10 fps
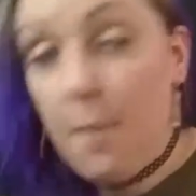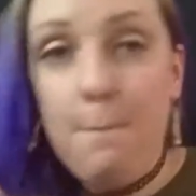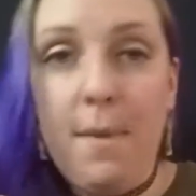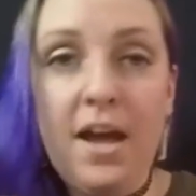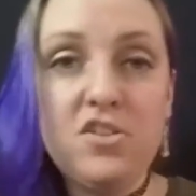
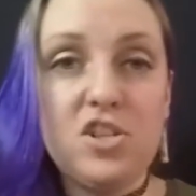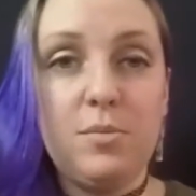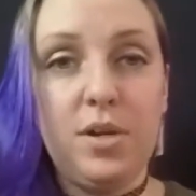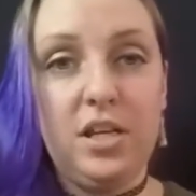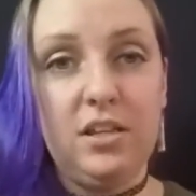match
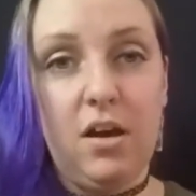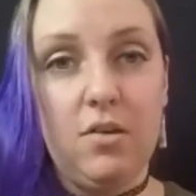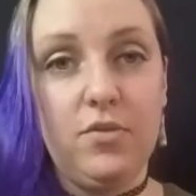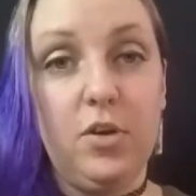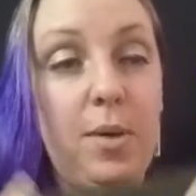the money in the
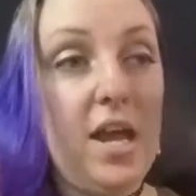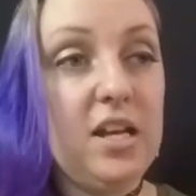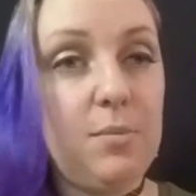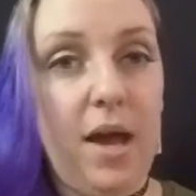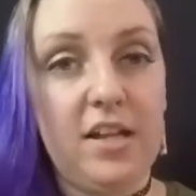envelope,
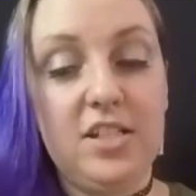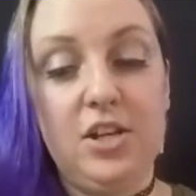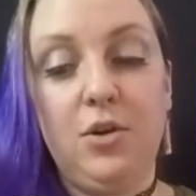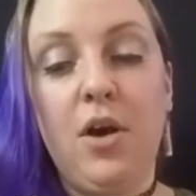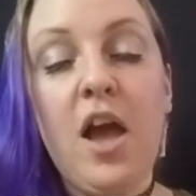hand it back to
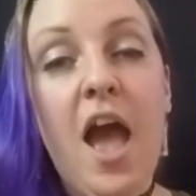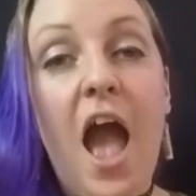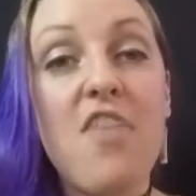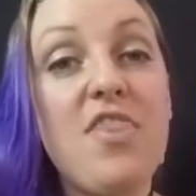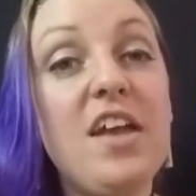you,
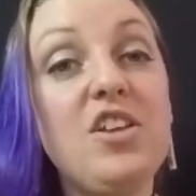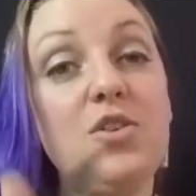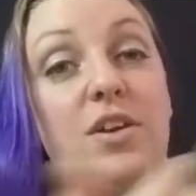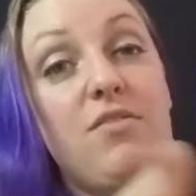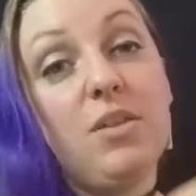and then
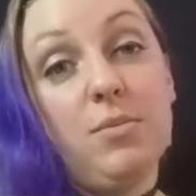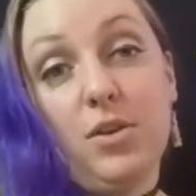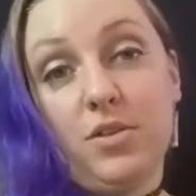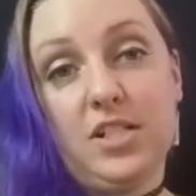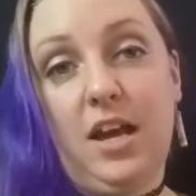you give them
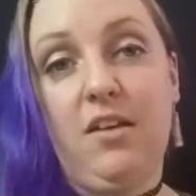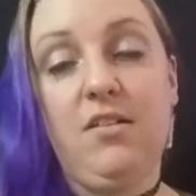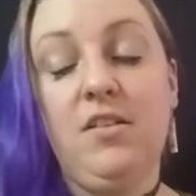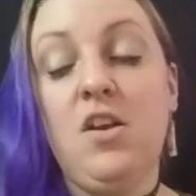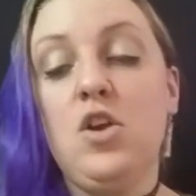your tile.
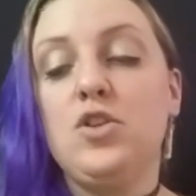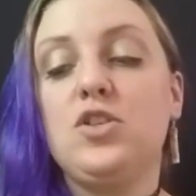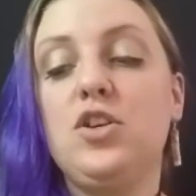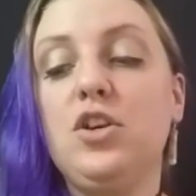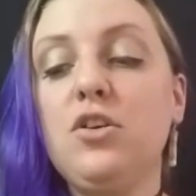
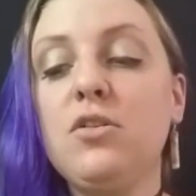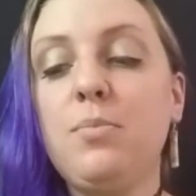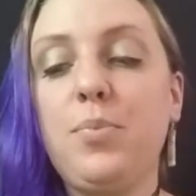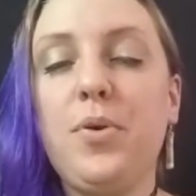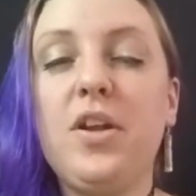So you're
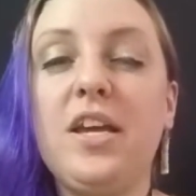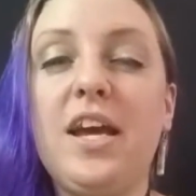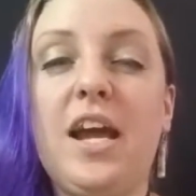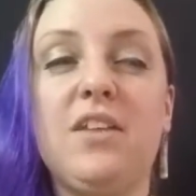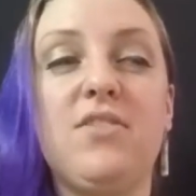
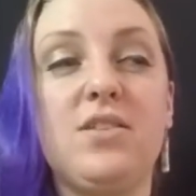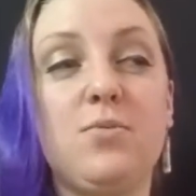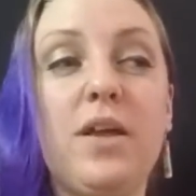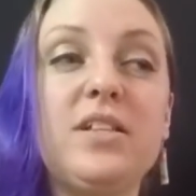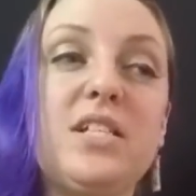putting kind of this
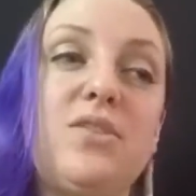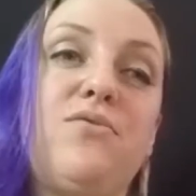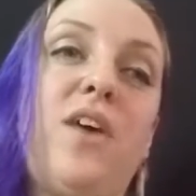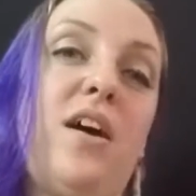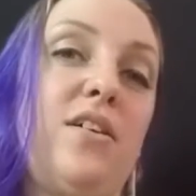
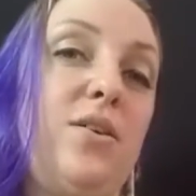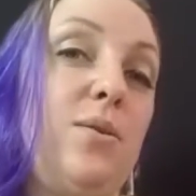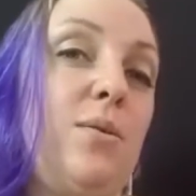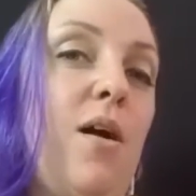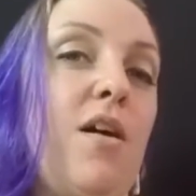relative
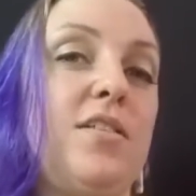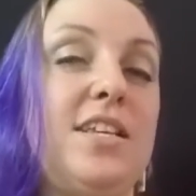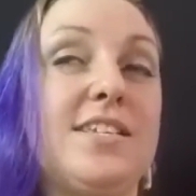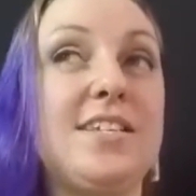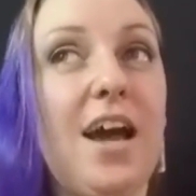value on
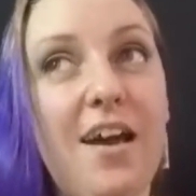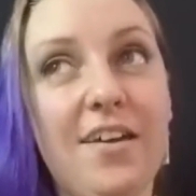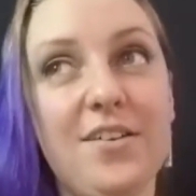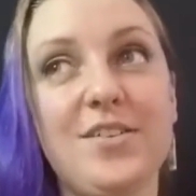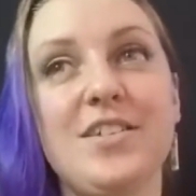these
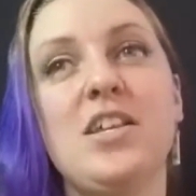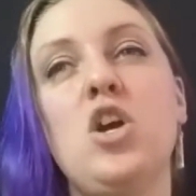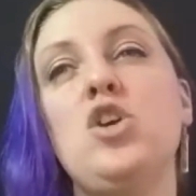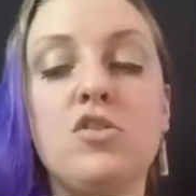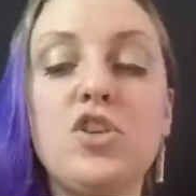tiles,
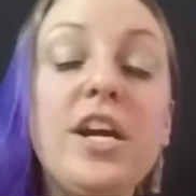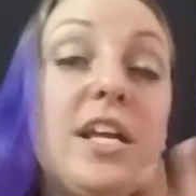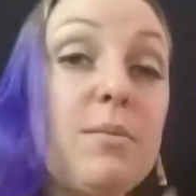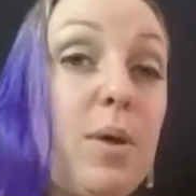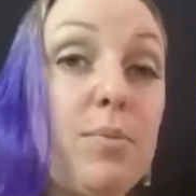trying
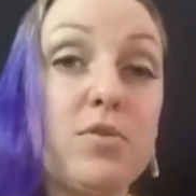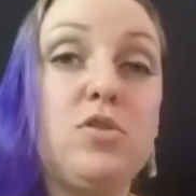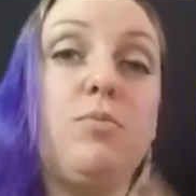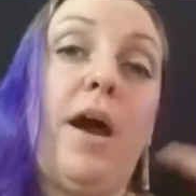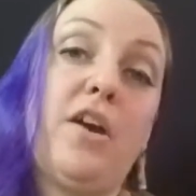to get people
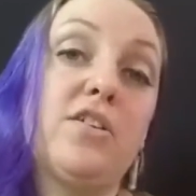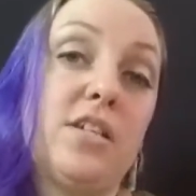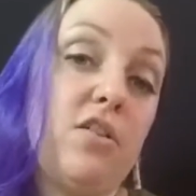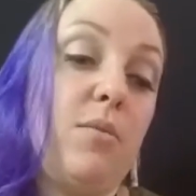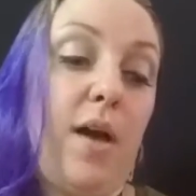to buy or
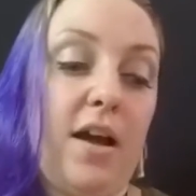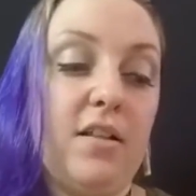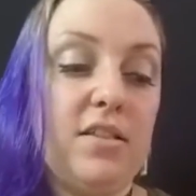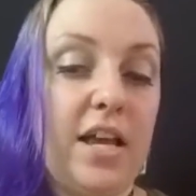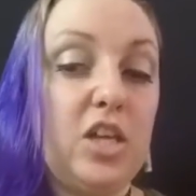sell them
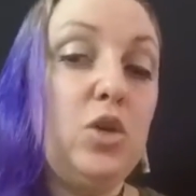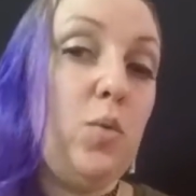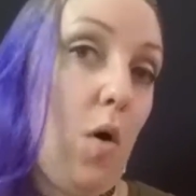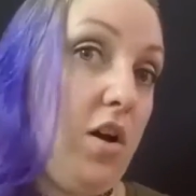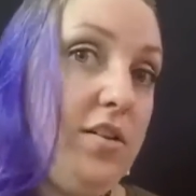at, like you
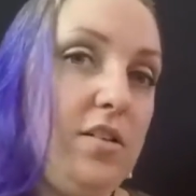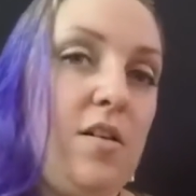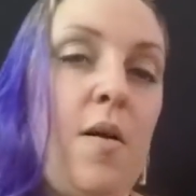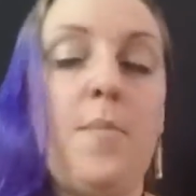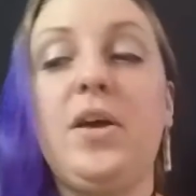want
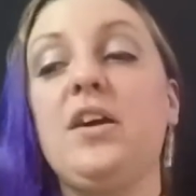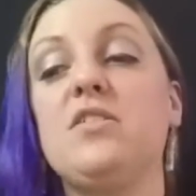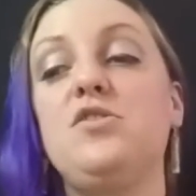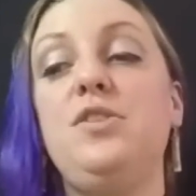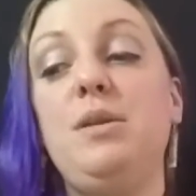
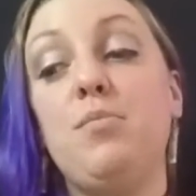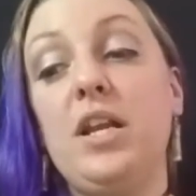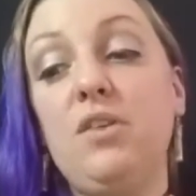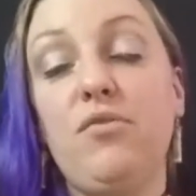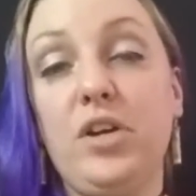because you need
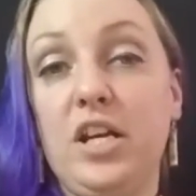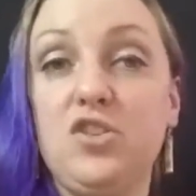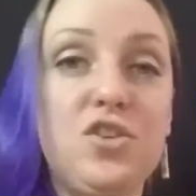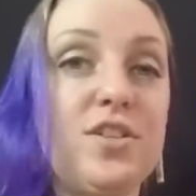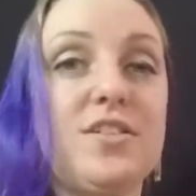money for
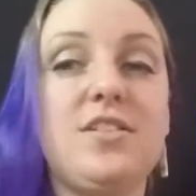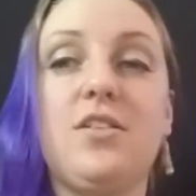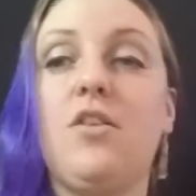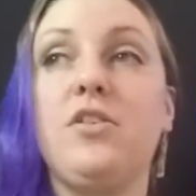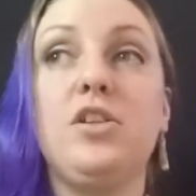interests
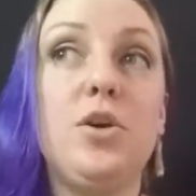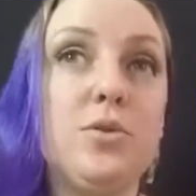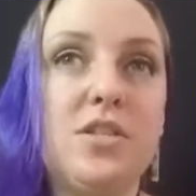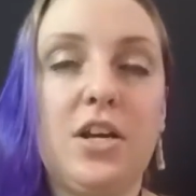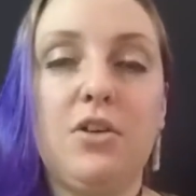and all the
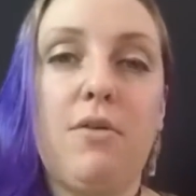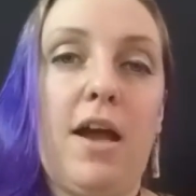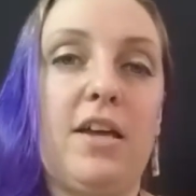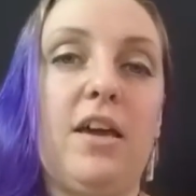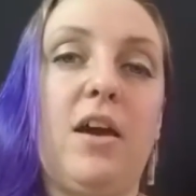loans that you're
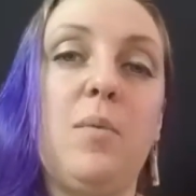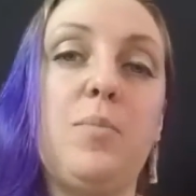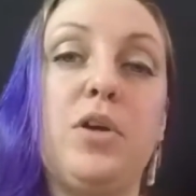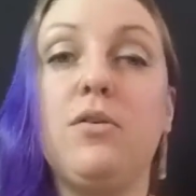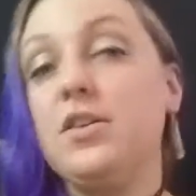racking up,
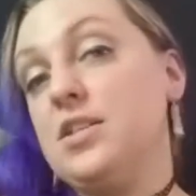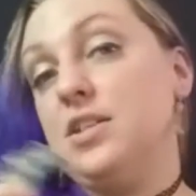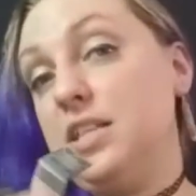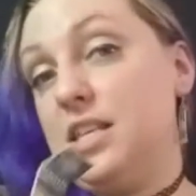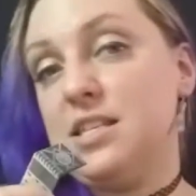but you also
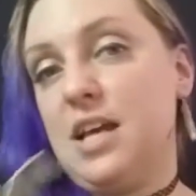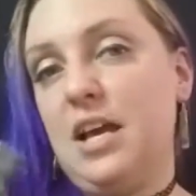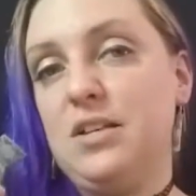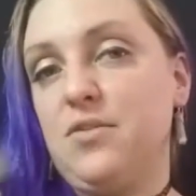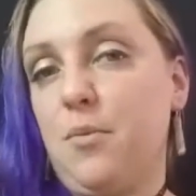need these
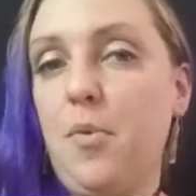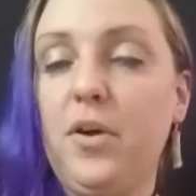tiles for